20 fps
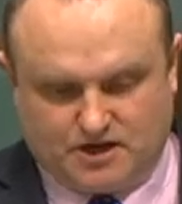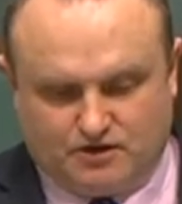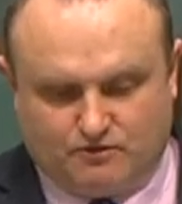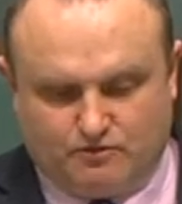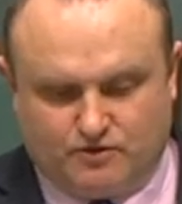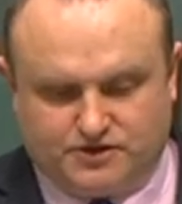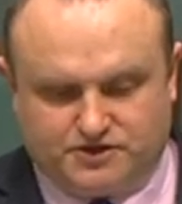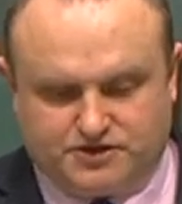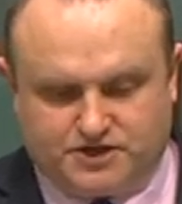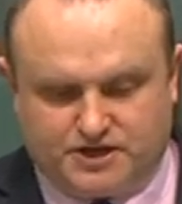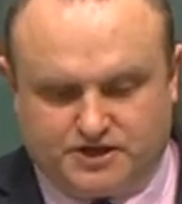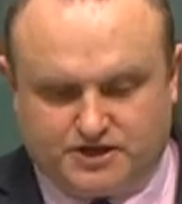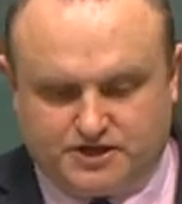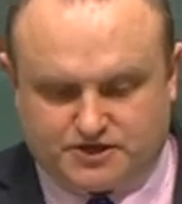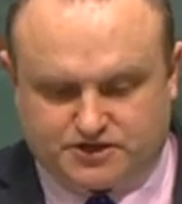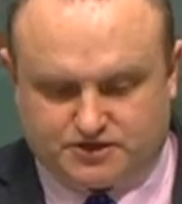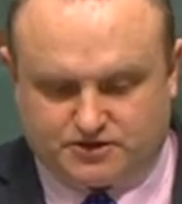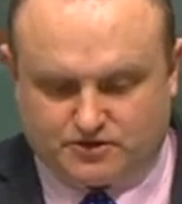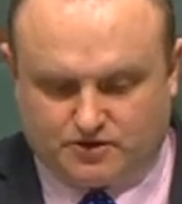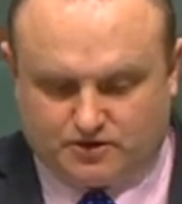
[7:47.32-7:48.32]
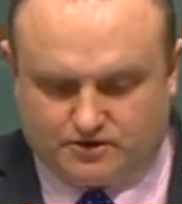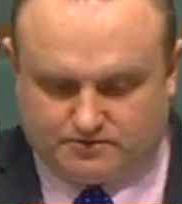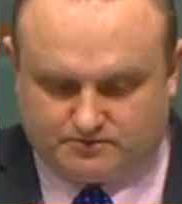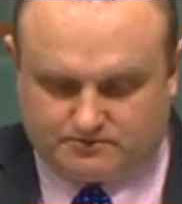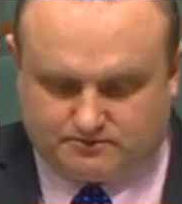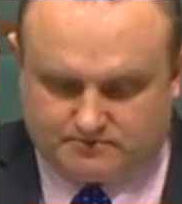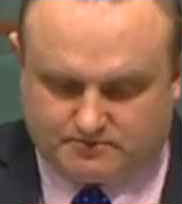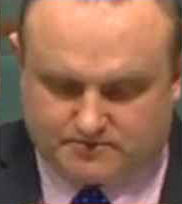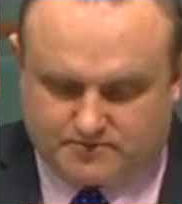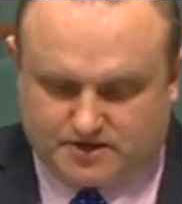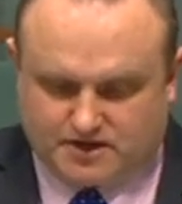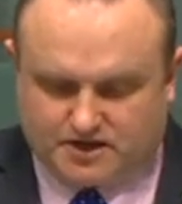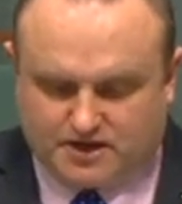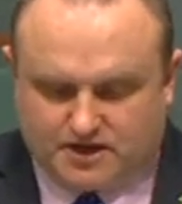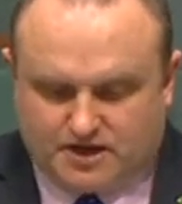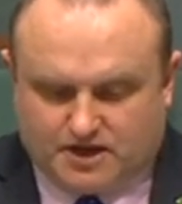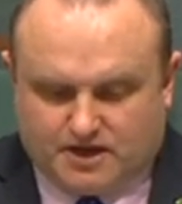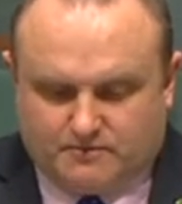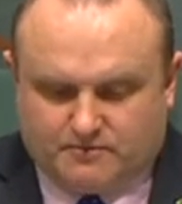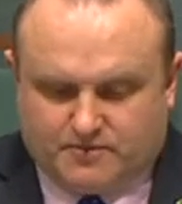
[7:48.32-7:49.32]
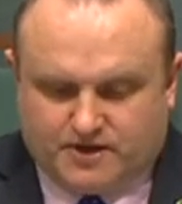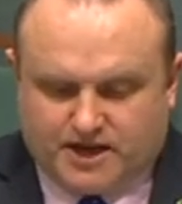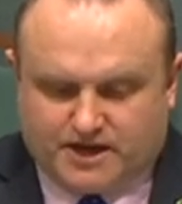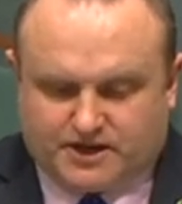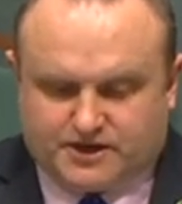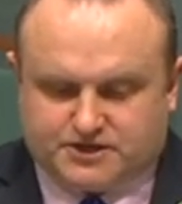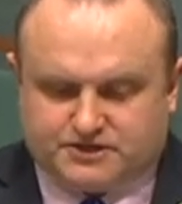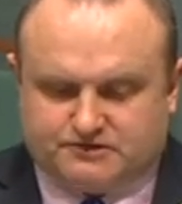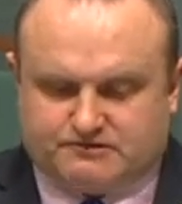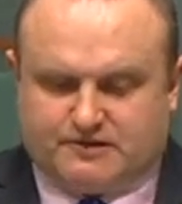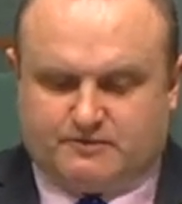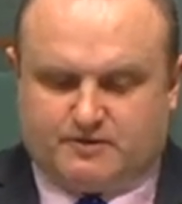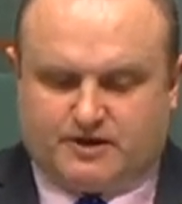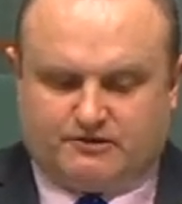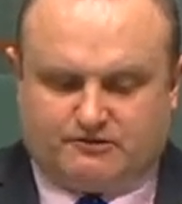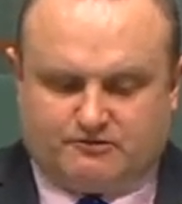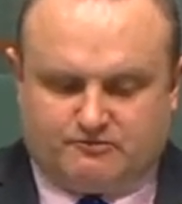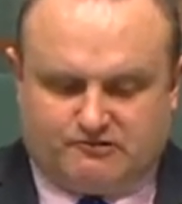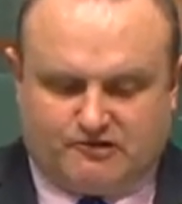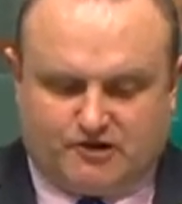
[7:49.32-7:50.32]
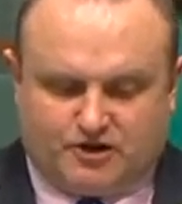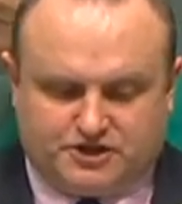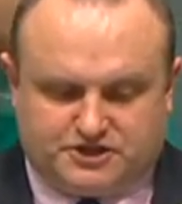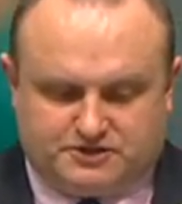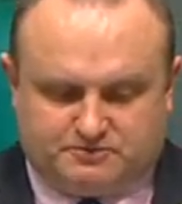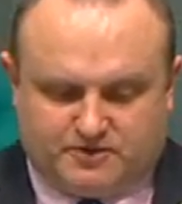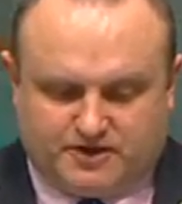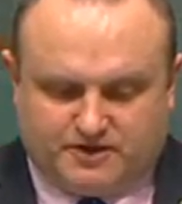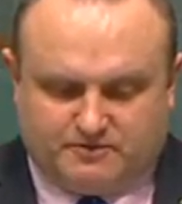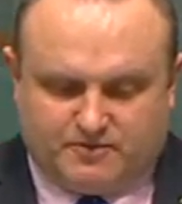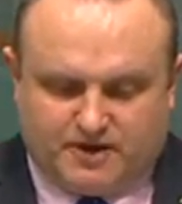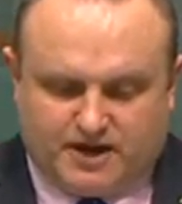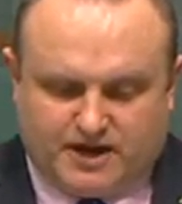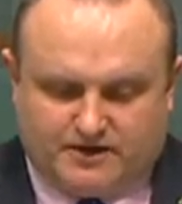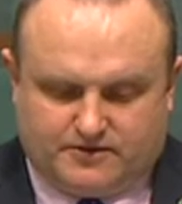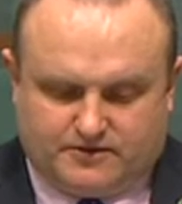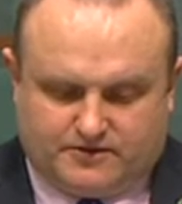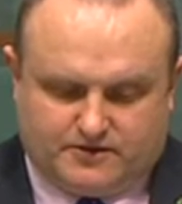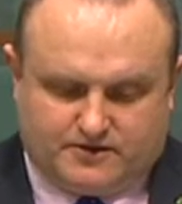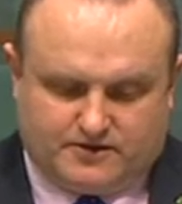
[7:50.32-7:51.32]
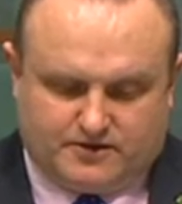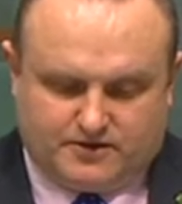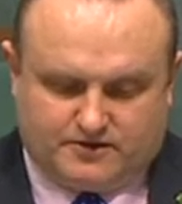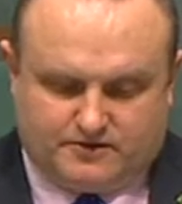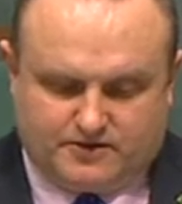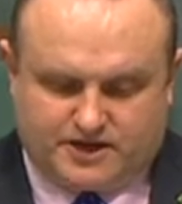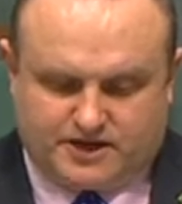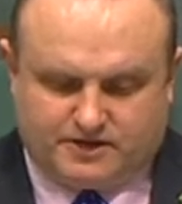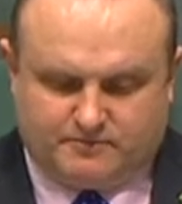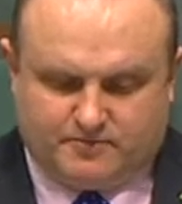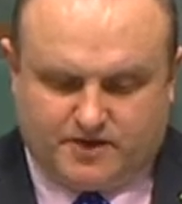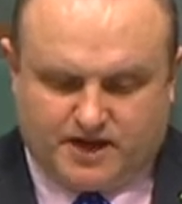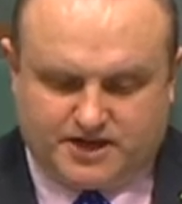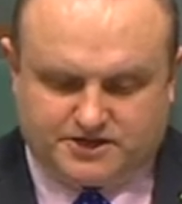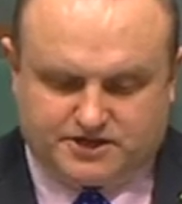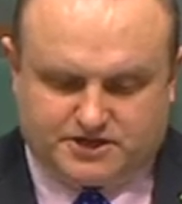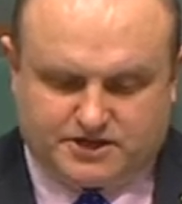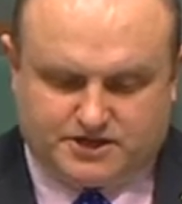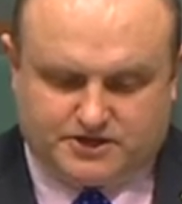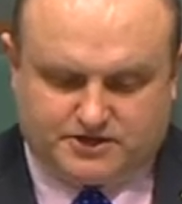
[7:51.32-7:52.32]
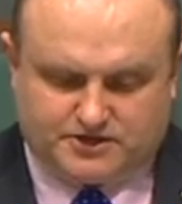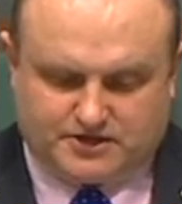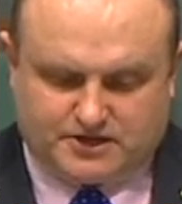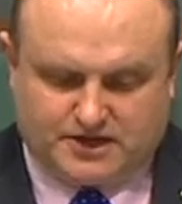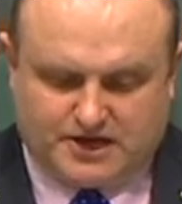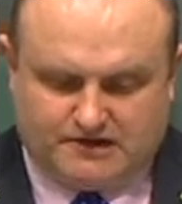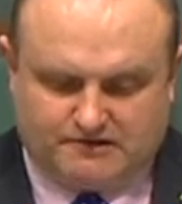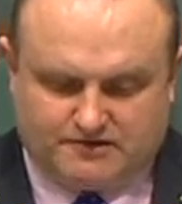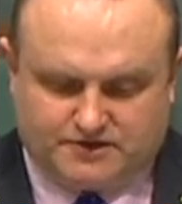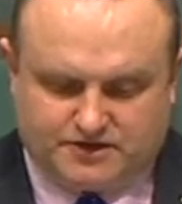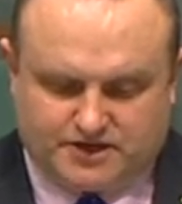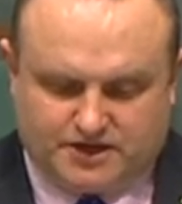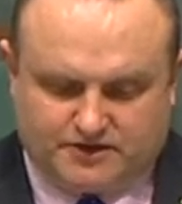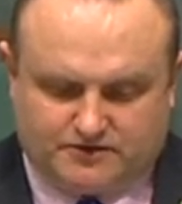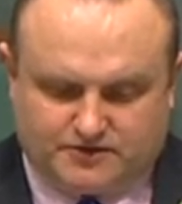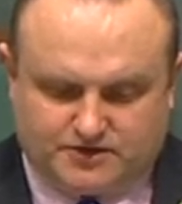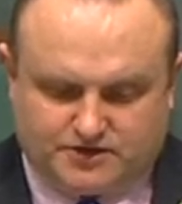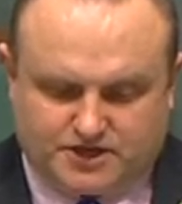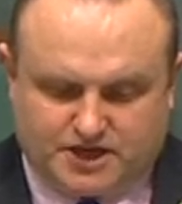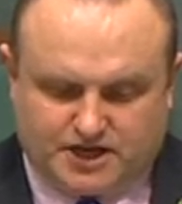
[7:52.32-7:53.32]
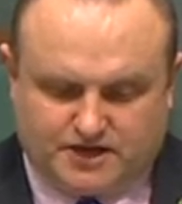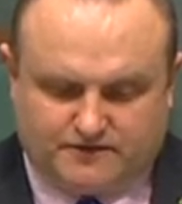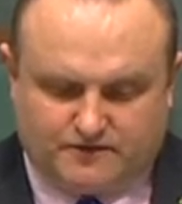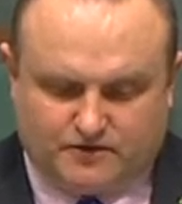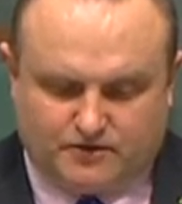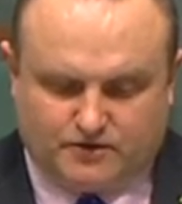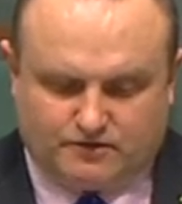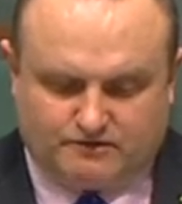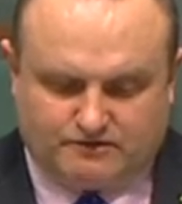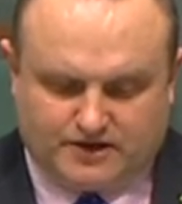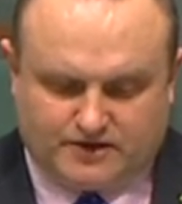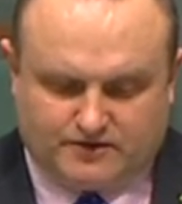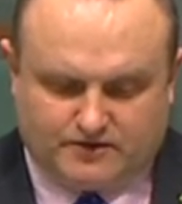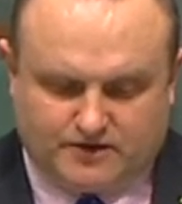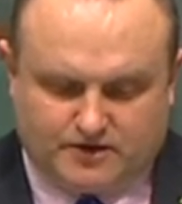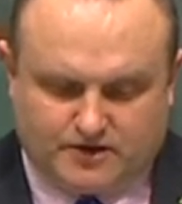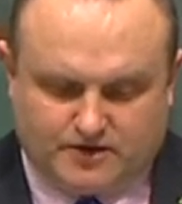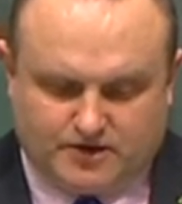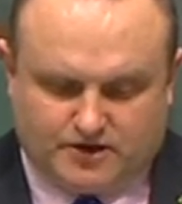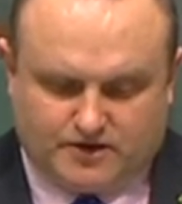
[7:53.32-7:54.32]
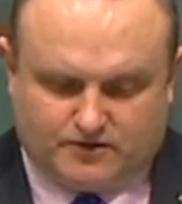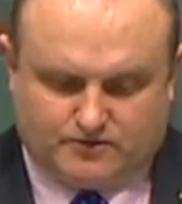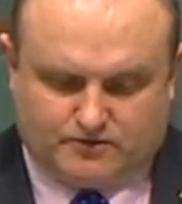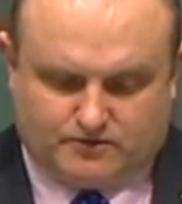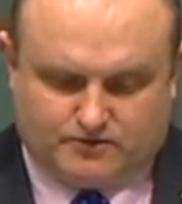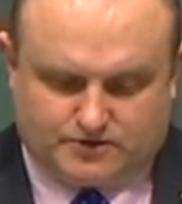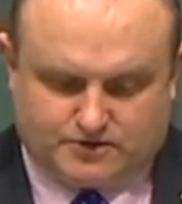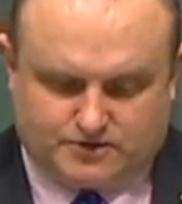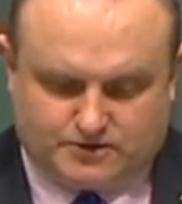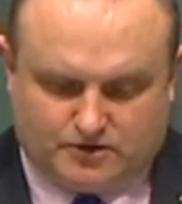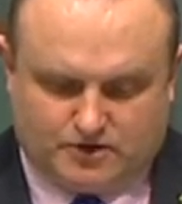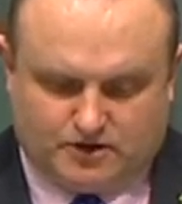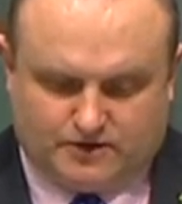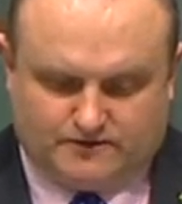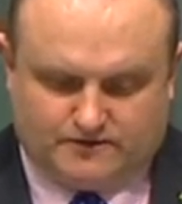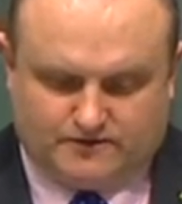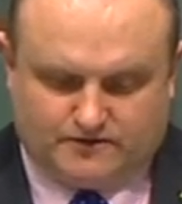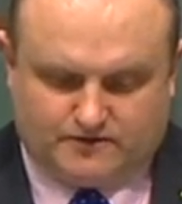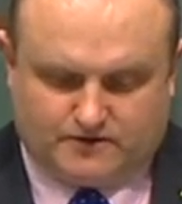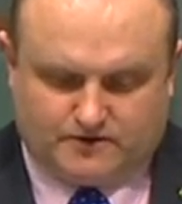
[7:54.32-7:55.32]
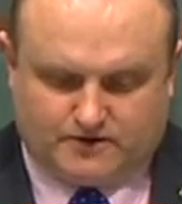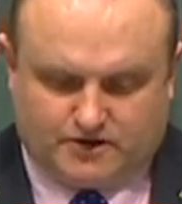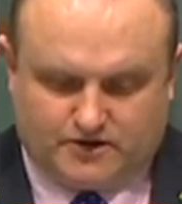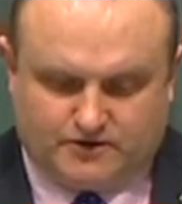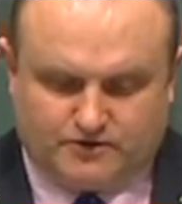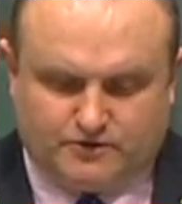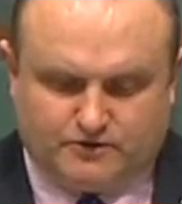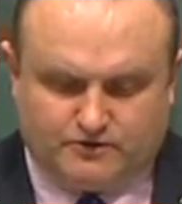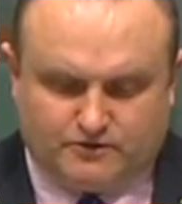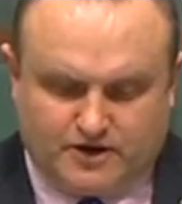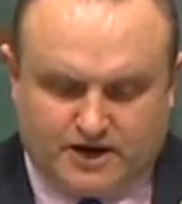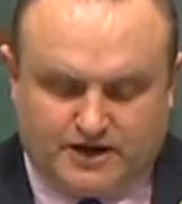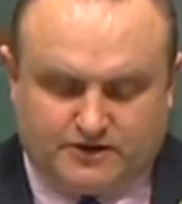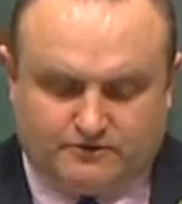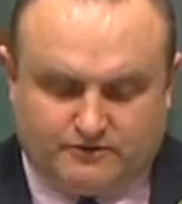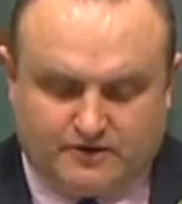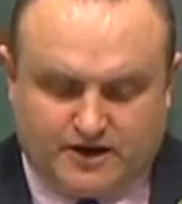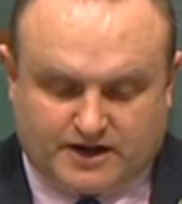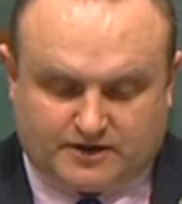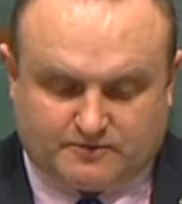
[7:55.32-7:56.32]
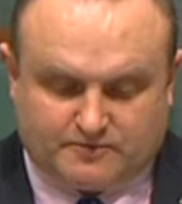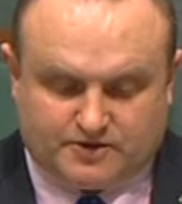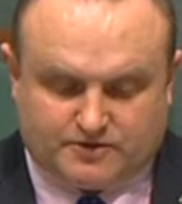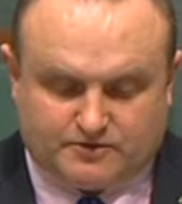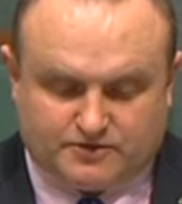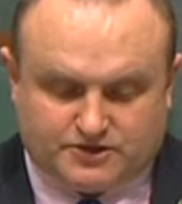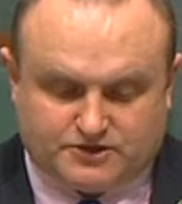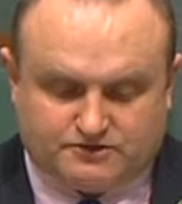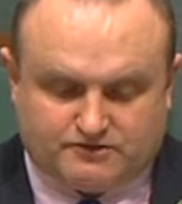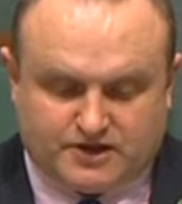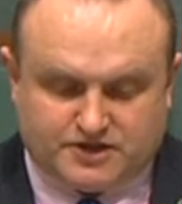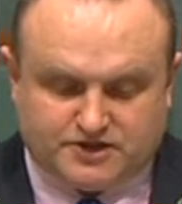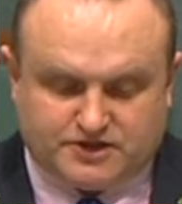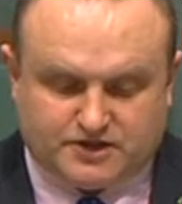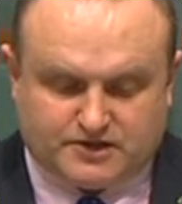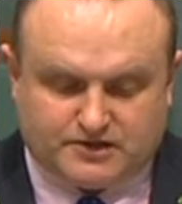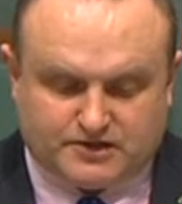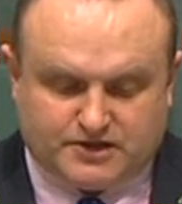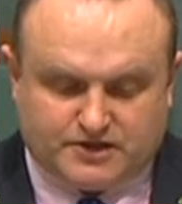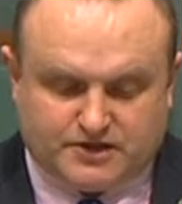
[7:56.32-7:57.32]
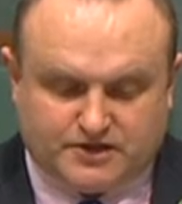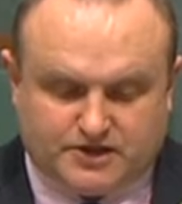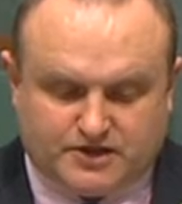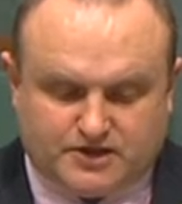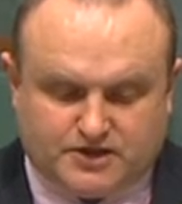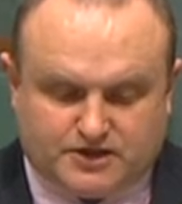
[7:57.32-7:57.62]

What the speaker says: When Jenny Scott, Bianca's grandmother, approached me about the capacity Solaris had to save her granddaughter's life, I knew I had to act, because tragically,